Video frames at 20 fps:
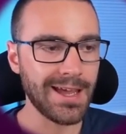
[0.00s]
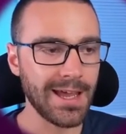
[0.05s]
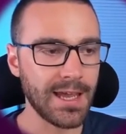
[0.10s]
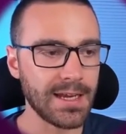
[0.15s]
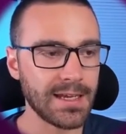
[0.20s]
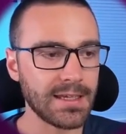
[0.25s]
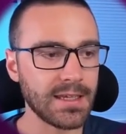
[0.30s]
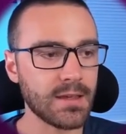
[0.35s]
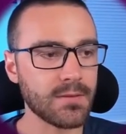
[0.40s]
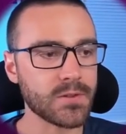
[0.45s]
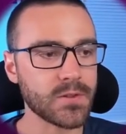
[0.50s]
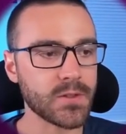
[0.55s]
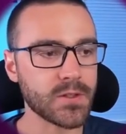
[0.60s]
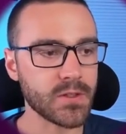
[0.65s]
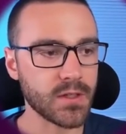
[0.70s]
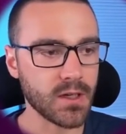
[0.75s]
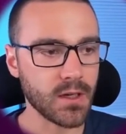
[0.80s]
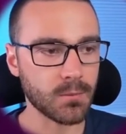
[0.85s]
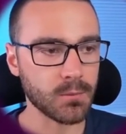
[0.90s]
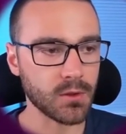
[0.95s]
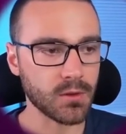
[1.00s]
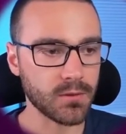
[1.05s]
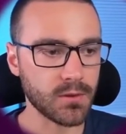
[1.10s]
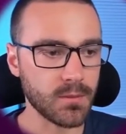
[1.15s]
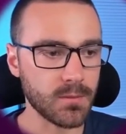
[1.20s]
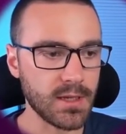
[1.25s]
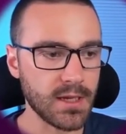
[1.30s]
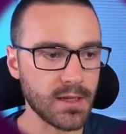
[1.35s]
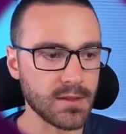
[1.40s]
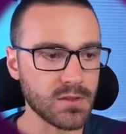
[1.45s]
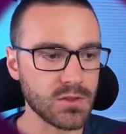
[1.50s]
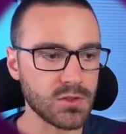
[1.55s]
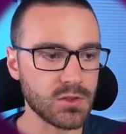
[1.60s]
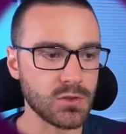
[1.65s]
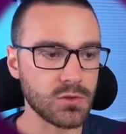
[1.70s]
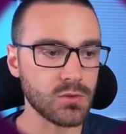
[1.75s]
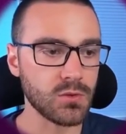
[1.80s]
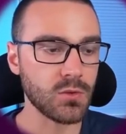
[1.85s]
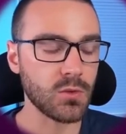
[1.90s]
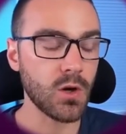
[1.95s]
And it gives us a couple of commands
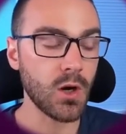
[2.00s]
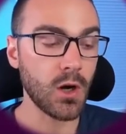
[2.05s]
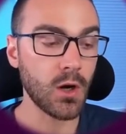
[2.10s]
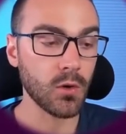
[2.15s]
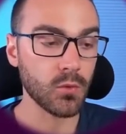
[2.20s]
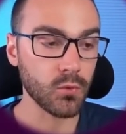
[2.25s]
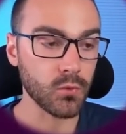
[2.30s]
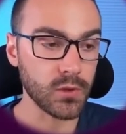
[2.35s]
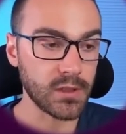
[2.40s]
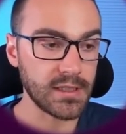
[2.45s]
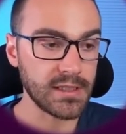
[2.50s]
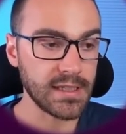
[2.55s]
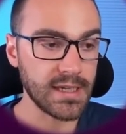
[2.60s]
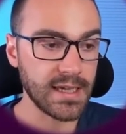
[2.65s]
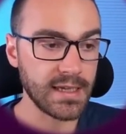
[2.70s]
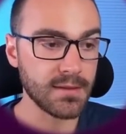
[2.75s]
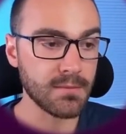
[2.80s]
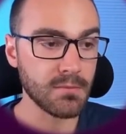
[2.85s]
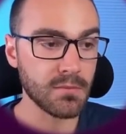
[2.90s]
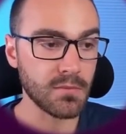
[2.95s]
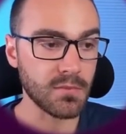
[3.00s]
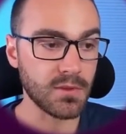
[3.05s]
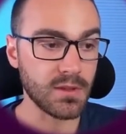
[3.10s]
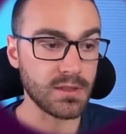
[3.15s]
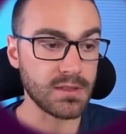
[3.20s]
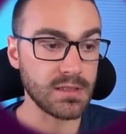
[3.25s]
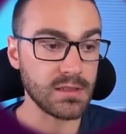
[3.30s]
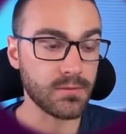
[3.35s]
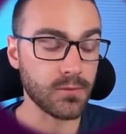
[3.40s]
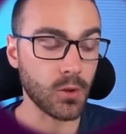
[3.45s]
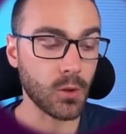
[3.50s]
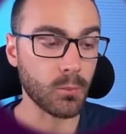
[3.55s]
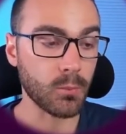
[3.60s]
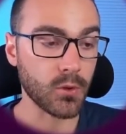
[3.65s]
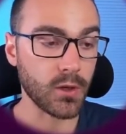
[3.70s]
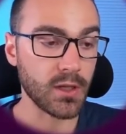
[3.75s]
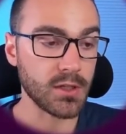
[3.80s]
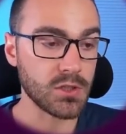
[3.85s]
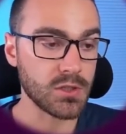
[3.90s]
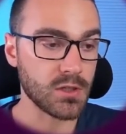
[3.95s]
to rename the default
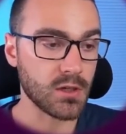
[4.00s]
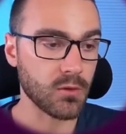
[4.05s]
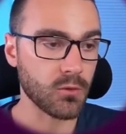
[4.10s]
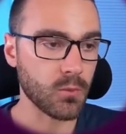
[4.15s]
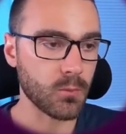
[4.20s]
branch in our